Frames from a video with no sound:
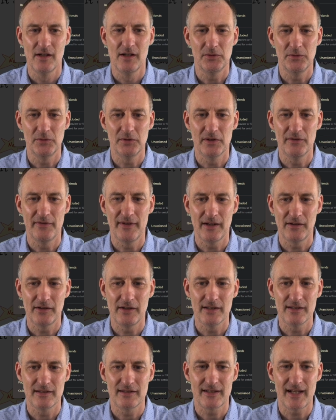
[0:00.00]
to the
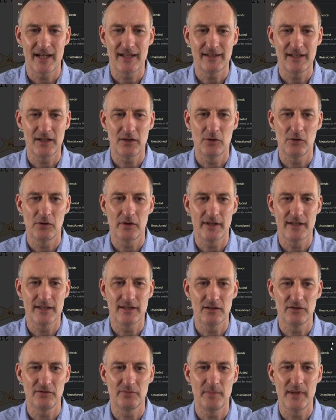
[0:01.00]
various categories
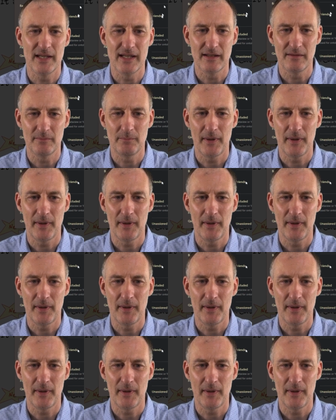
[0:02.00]
of being